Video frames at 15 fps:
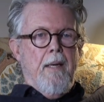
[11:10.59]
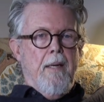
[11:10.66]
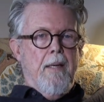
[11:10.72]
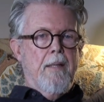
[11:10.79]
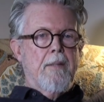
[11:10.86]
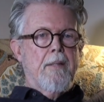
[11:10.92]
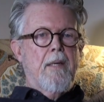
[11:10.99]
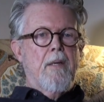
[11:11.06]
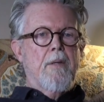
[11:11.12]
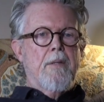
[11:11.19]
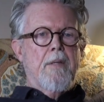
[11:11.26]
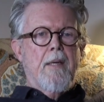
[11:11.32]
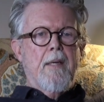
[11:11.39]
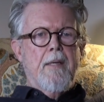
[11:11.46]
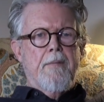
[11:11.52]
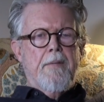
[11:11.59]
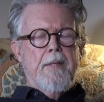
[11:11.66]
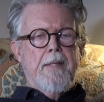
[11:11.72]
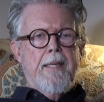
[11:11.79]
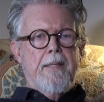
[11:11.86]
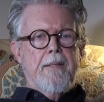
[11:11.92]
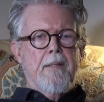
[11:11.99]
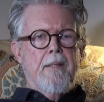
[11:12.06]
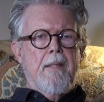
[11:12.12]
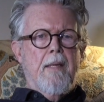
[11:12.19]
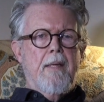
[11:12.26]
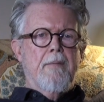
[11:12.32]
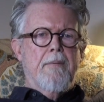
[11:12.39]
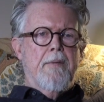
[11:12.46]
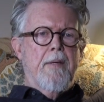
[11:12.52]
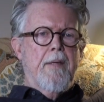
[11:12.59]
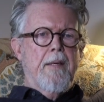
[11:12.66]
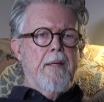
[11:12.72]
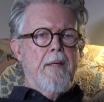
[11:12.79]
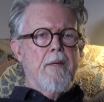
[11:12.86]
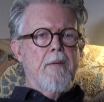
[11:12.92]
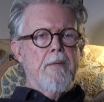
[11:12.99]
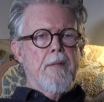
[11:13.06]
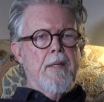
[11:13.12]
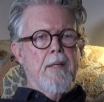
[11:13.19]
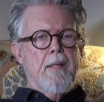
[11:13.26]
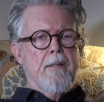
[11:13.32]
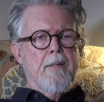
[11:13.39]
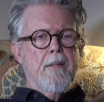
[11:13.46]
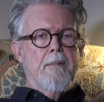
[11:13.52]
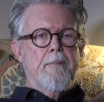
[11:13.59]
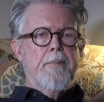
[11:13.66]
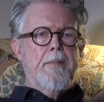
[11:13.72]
Here she learned to love the desert, and flying over the desert,